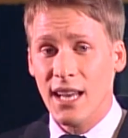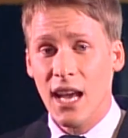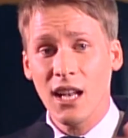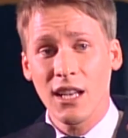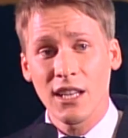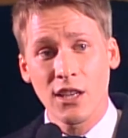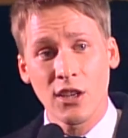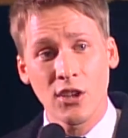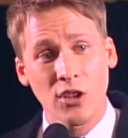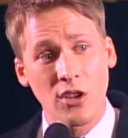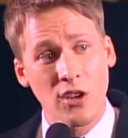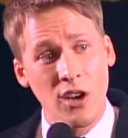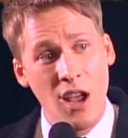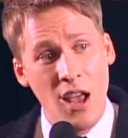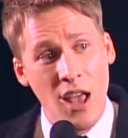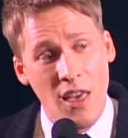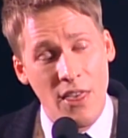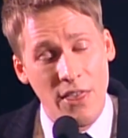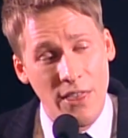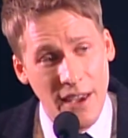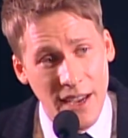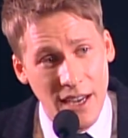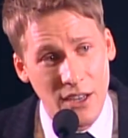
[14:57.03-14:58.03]
and telling
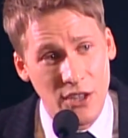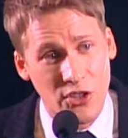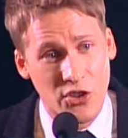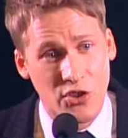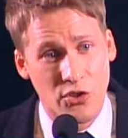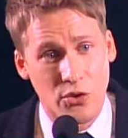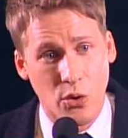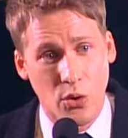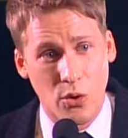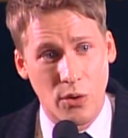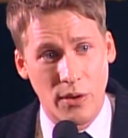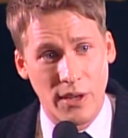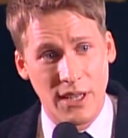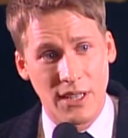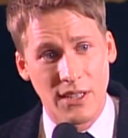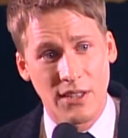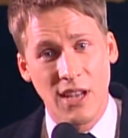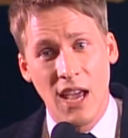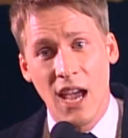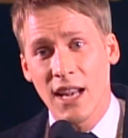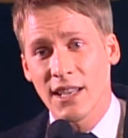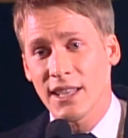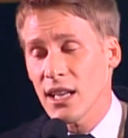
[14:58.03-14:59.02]
her their
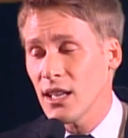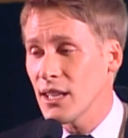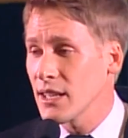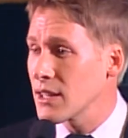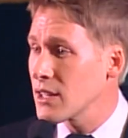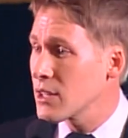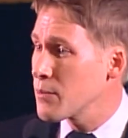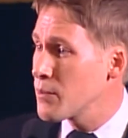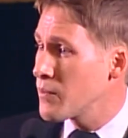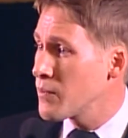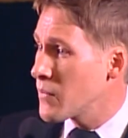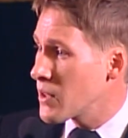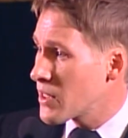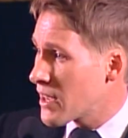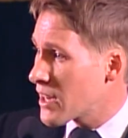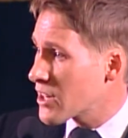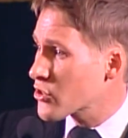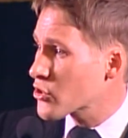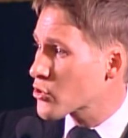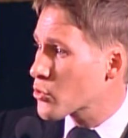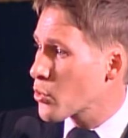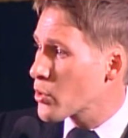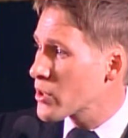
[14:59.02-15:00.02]
stories, telling them
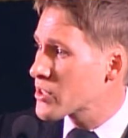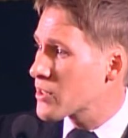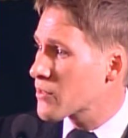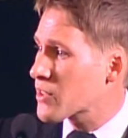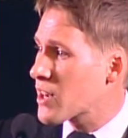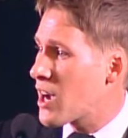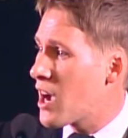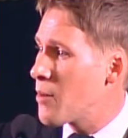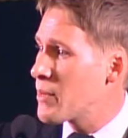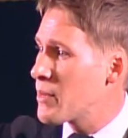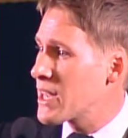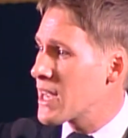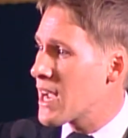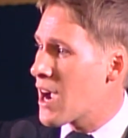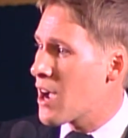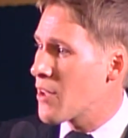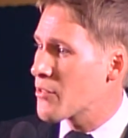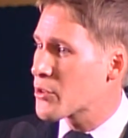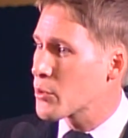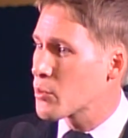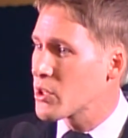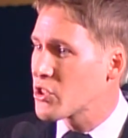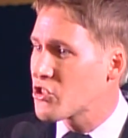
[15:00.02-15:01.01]
their stories of
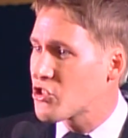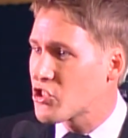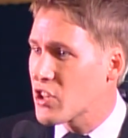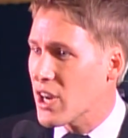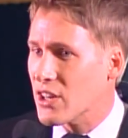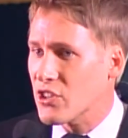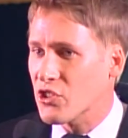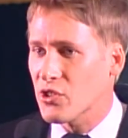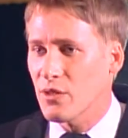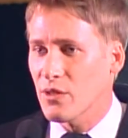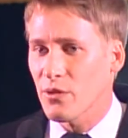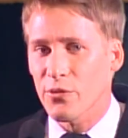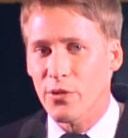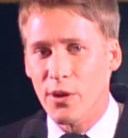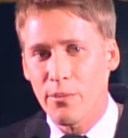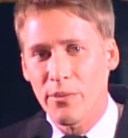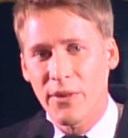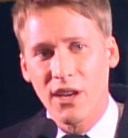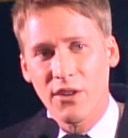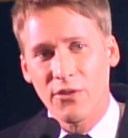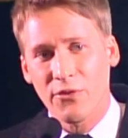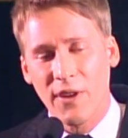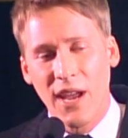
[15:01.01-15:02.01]
coming out, the
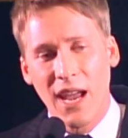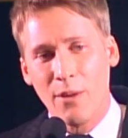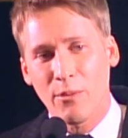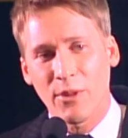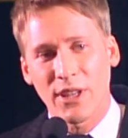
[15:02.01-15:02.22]
rejection from their